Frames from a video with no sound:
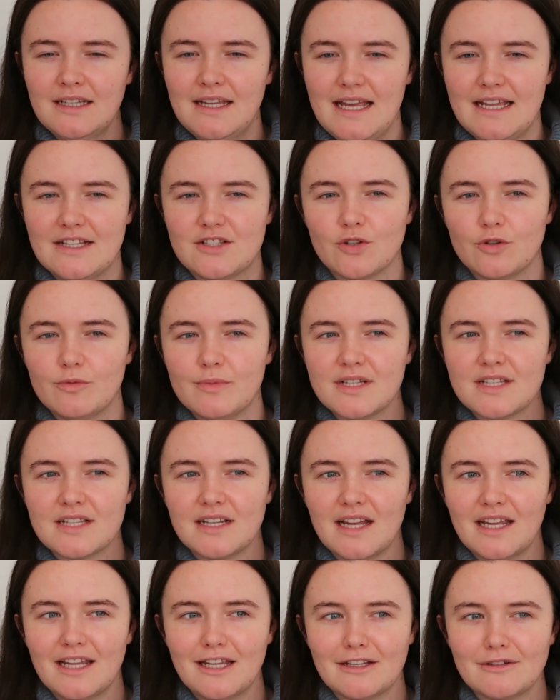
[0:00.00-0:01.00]
it's almost
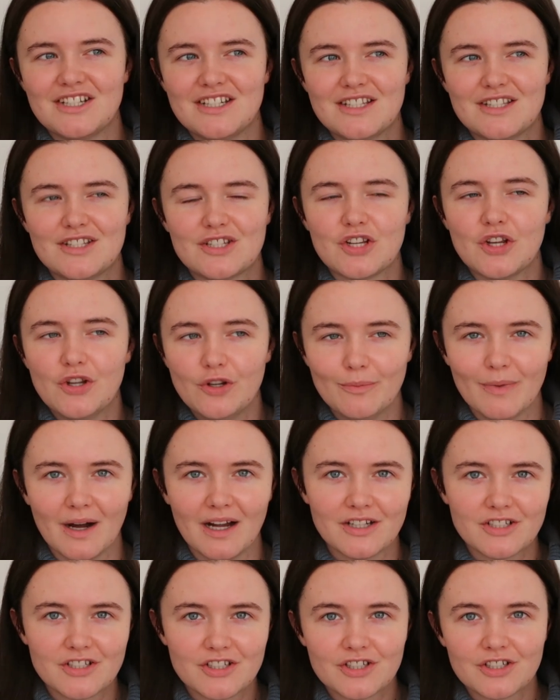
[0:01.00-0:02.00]
like she's too
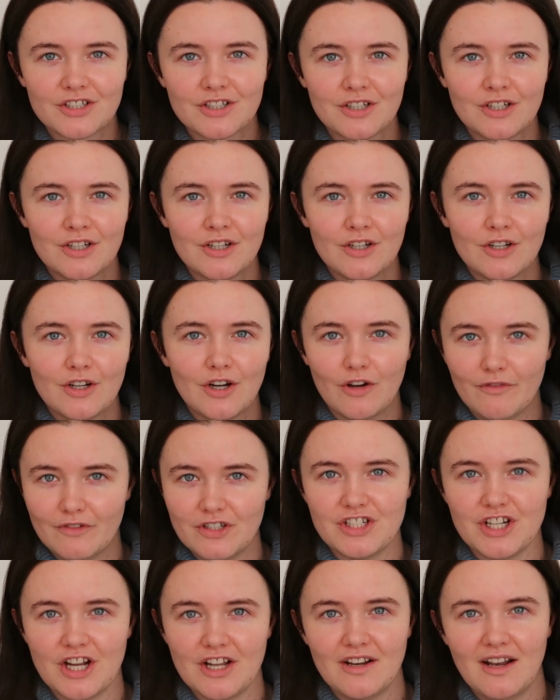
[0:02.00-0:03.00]
much of a
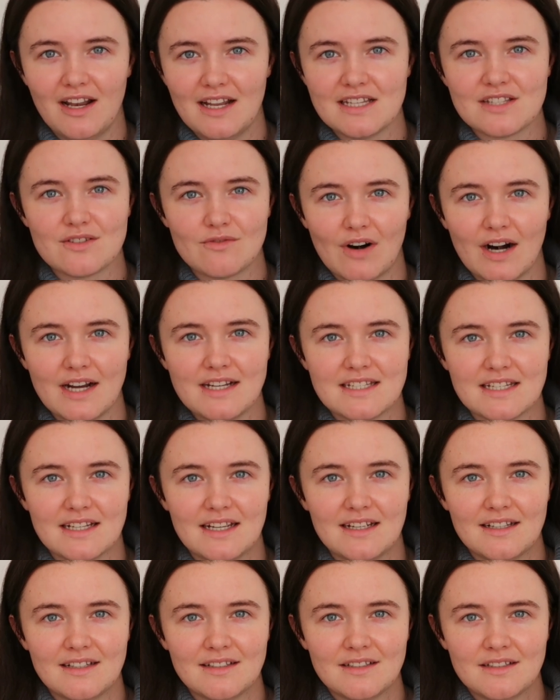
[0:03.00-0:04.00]
journalist
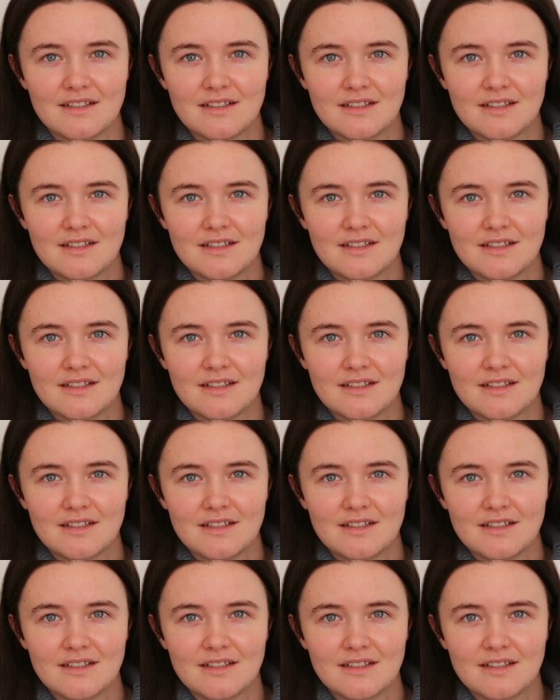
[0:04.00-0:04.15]
writer.